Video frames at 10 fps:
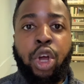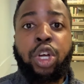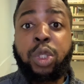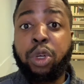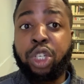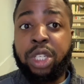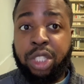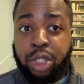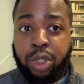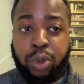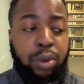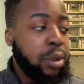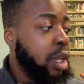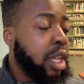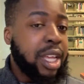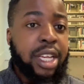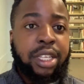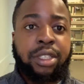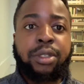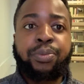So what you need to do
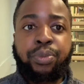is,